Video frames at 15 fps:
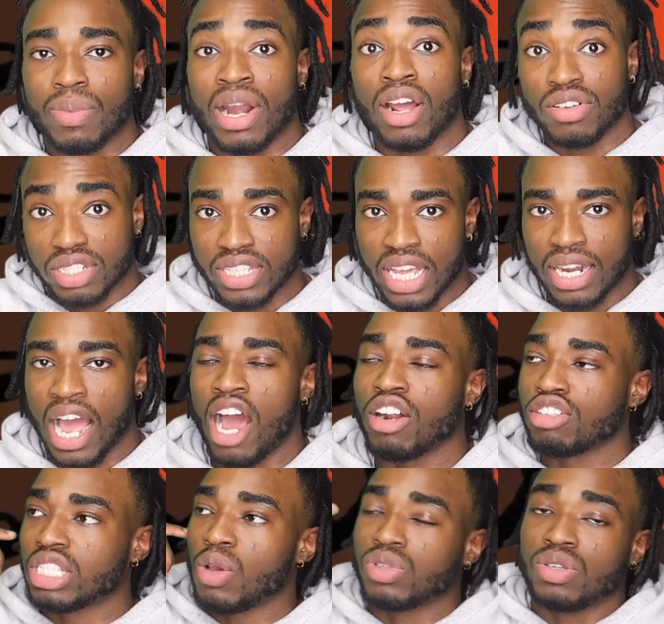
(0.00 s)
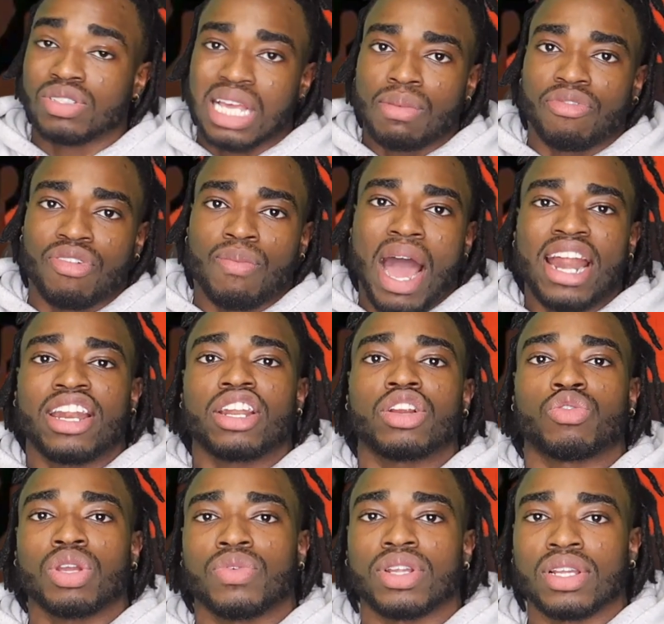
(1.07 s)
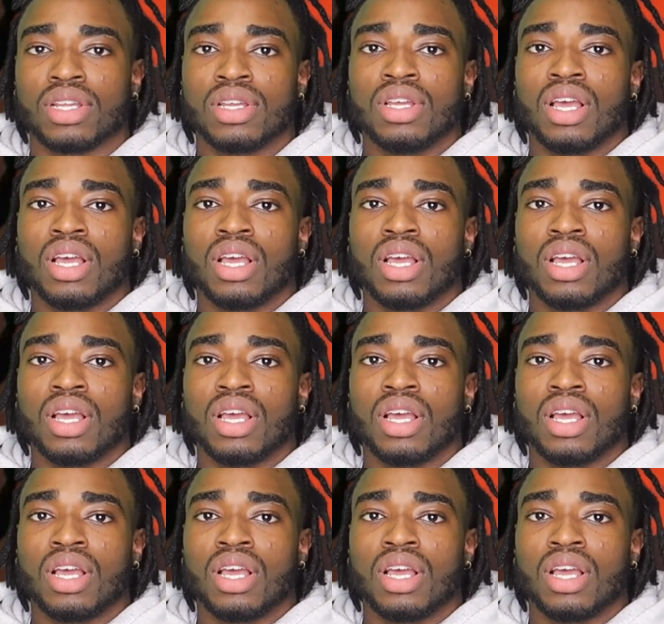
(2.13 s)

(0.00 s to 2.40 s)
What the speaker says: But I understand where she was coming from, but I didn't agree with it